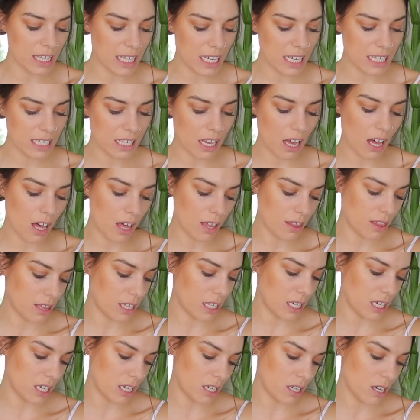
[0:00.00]
These are
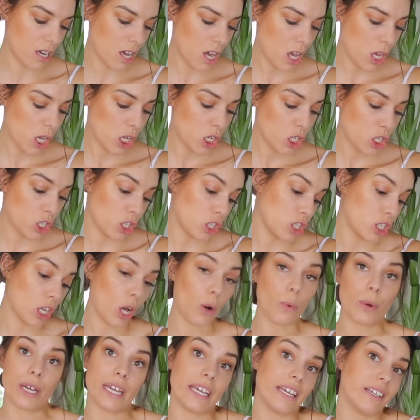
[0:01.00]
the
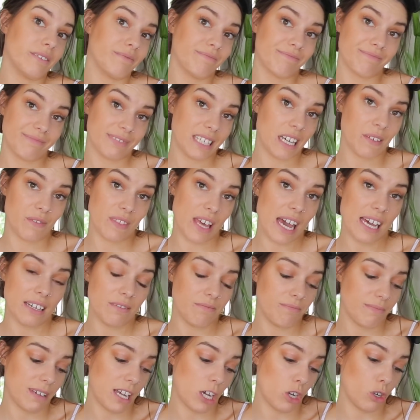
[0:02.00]
Zoe, if
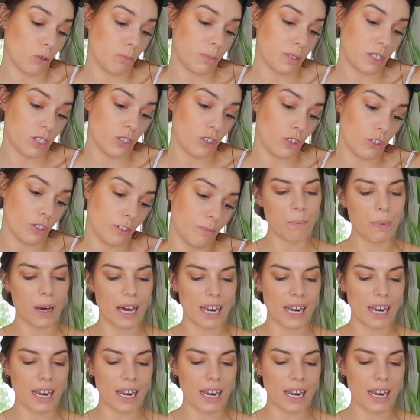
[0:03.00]
that helps you.